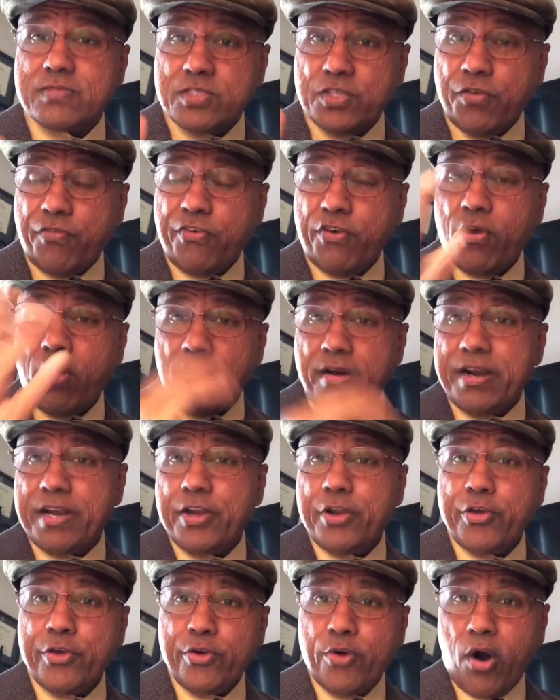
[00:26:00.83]
if you are
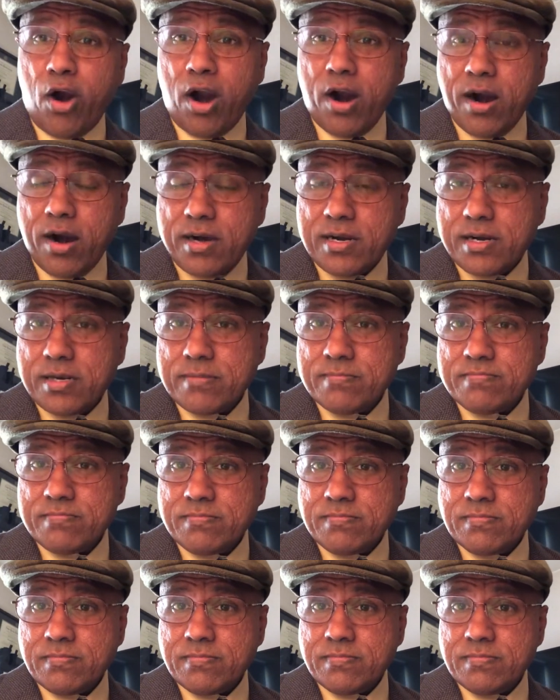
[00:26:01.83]
in New York,
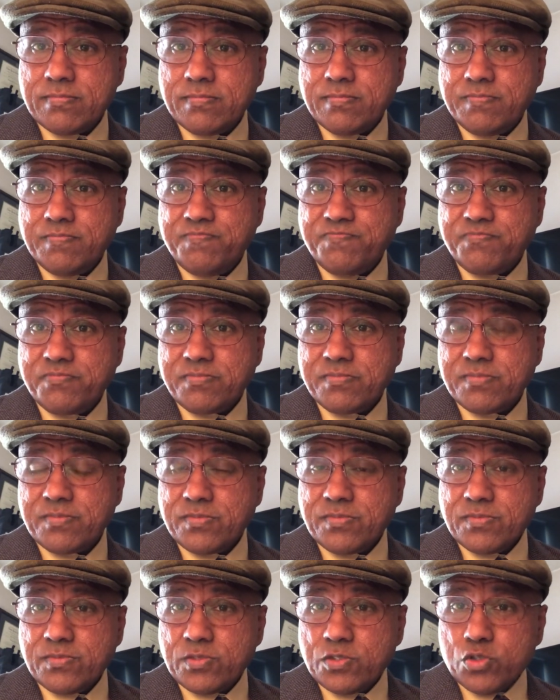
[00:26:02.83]

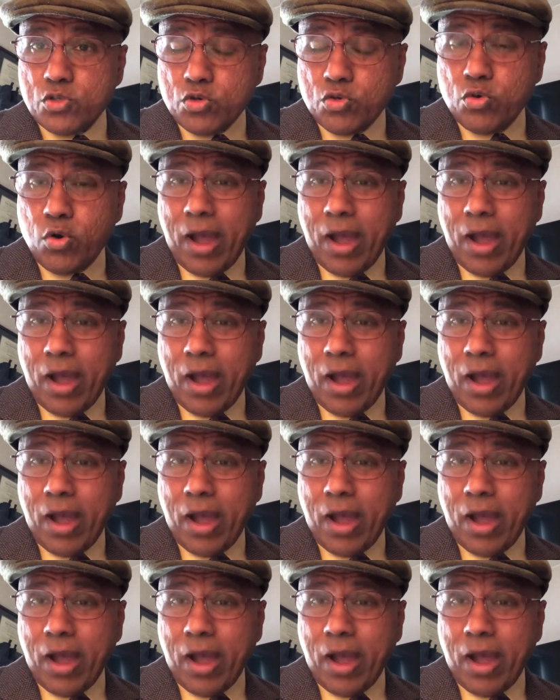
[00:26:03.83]
you